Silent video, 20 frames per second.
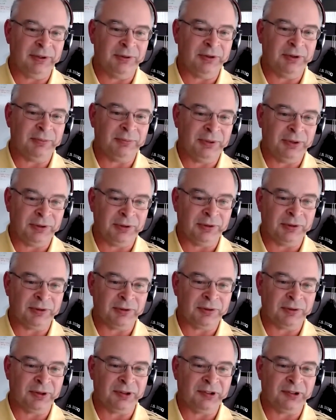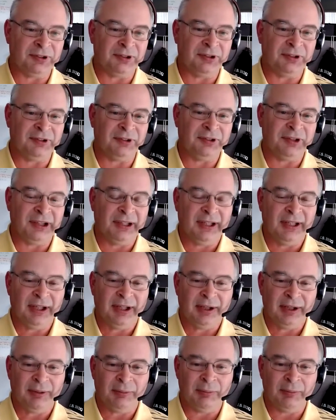both in the PC